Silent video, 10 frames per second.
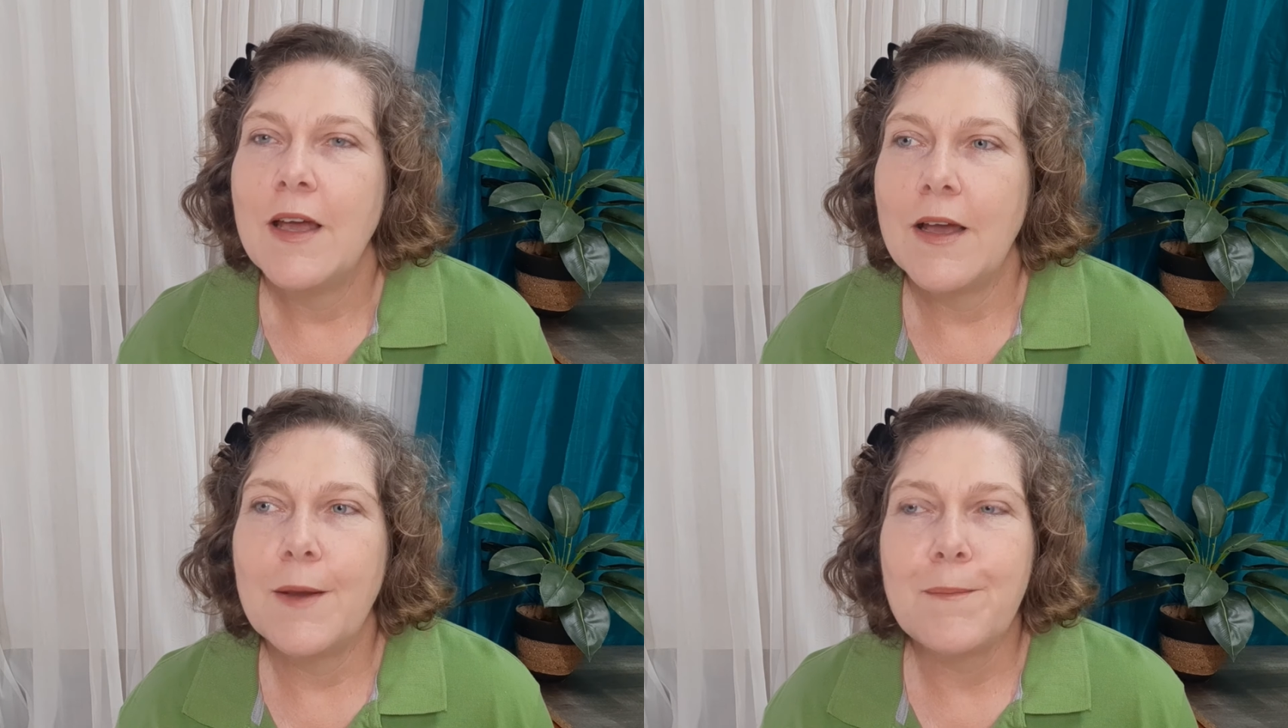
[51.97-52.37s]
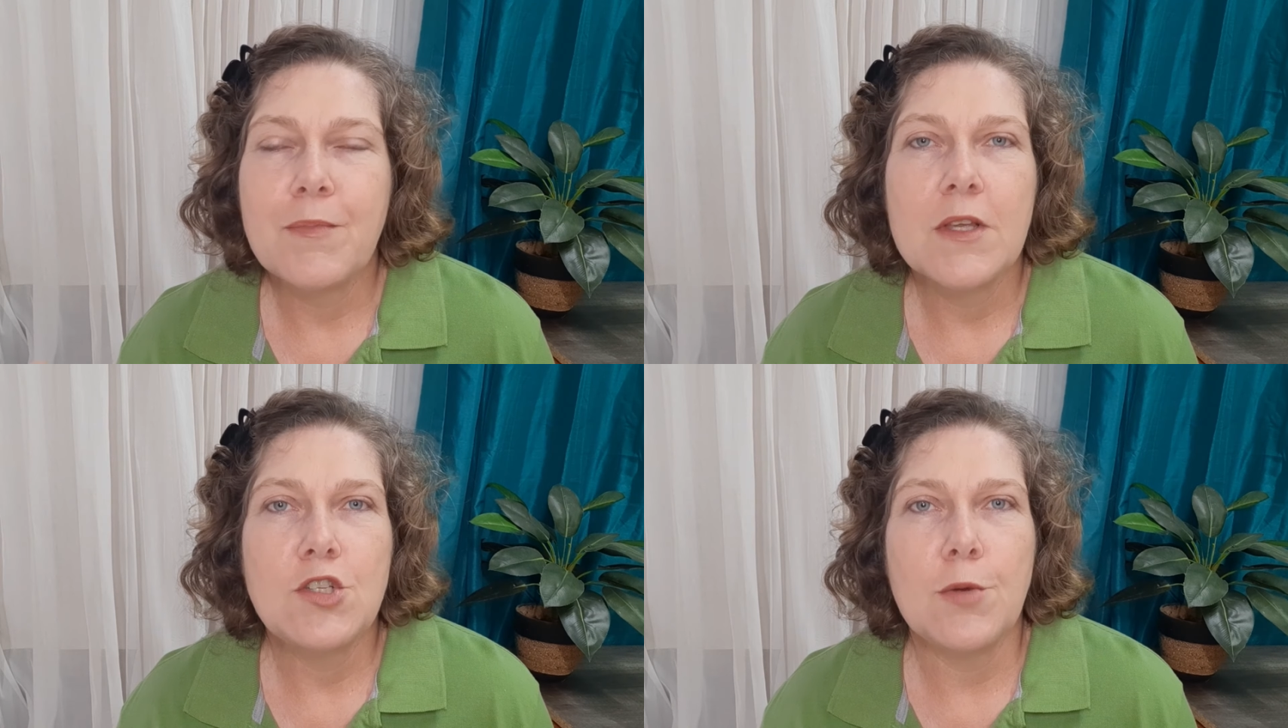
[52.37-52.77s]

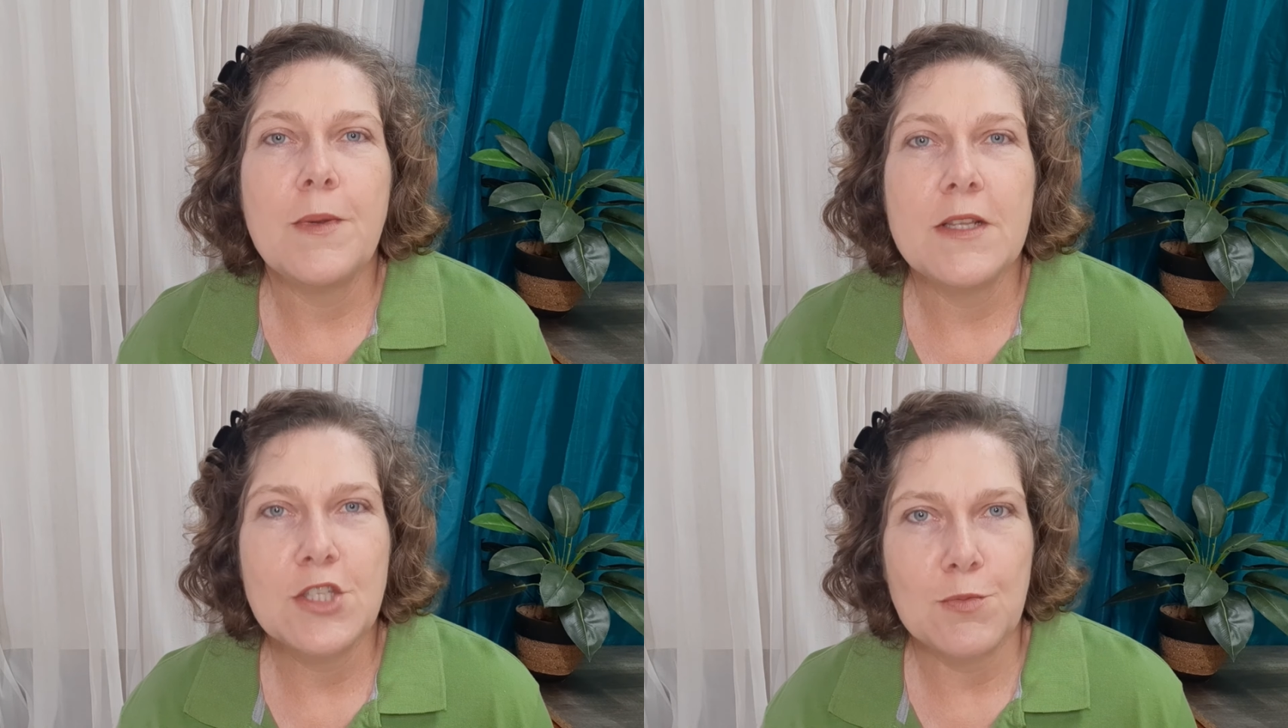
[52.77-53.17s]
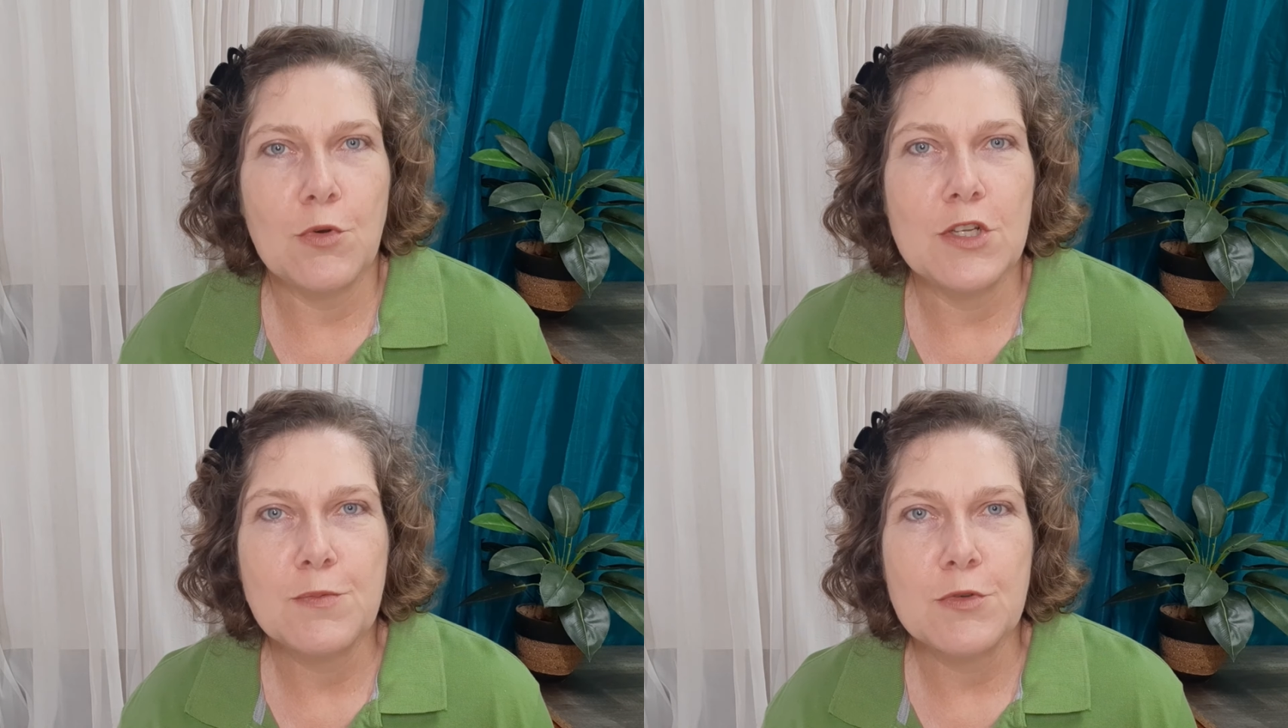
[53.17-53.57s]
chop it as
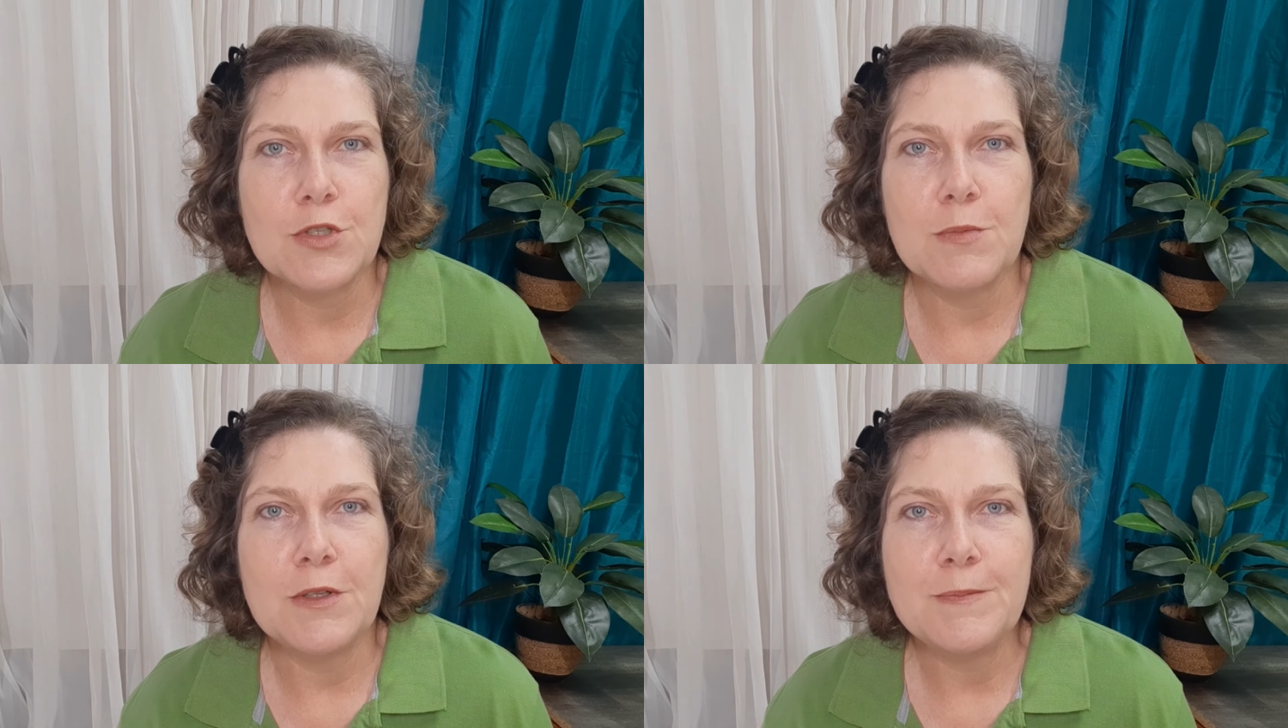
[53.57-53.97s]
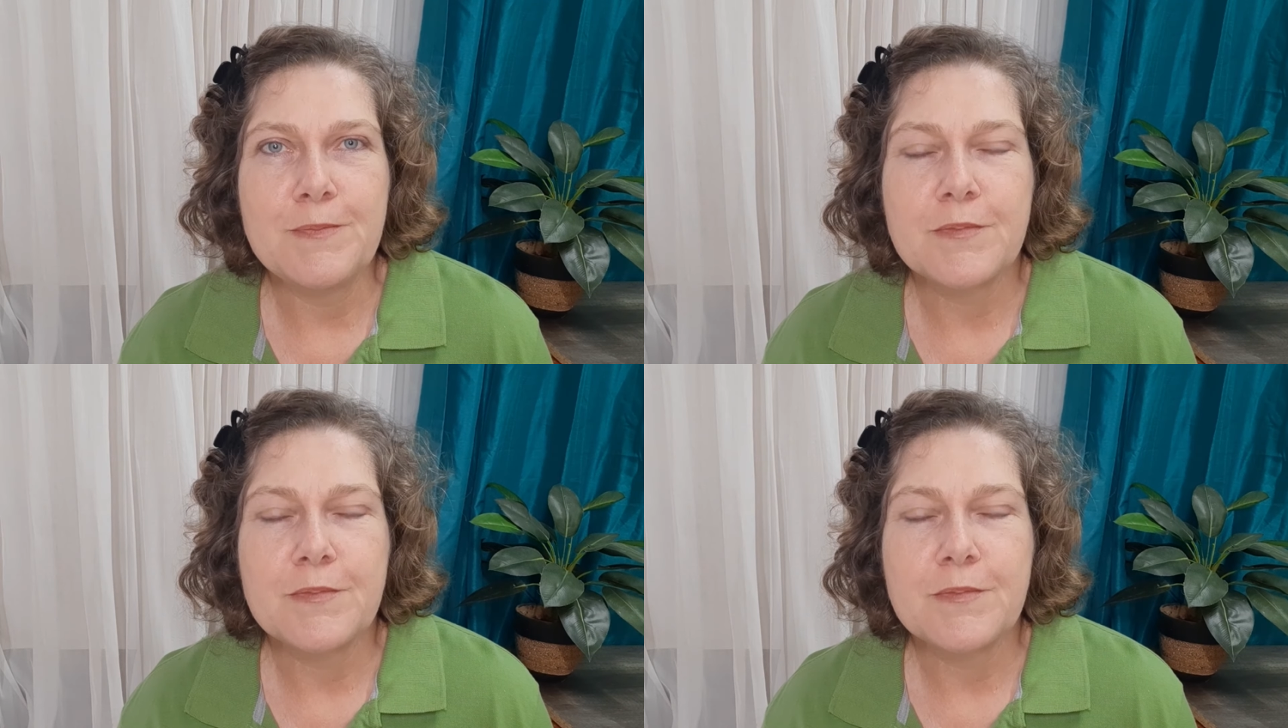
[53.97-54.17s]
small as possible,